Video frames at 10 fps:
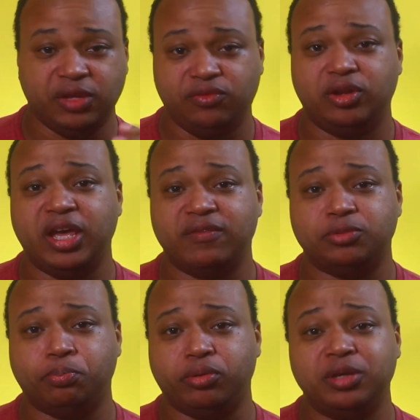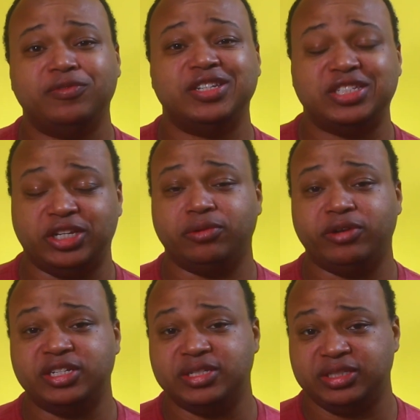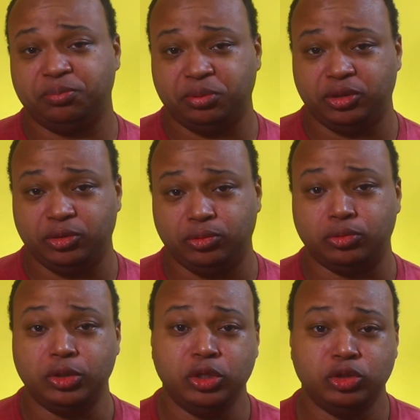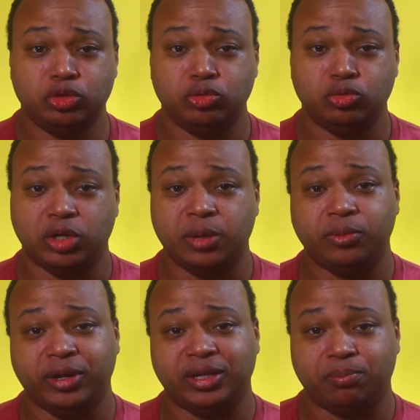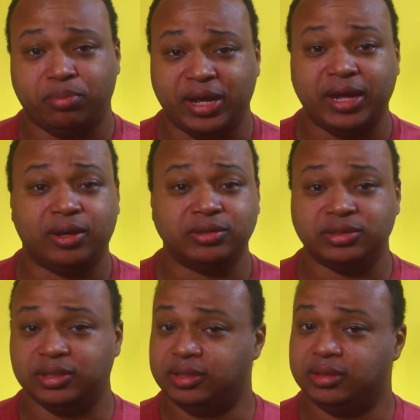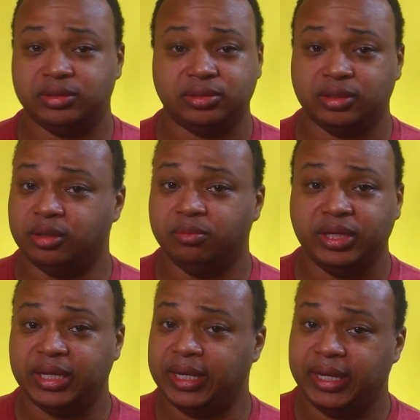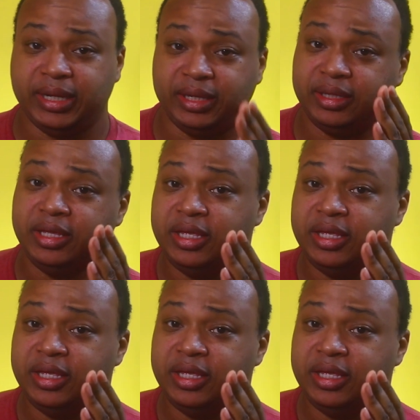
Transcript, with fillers: If you don't have a previous generation C P U to upgrade the BIOS, then it's going to be a headache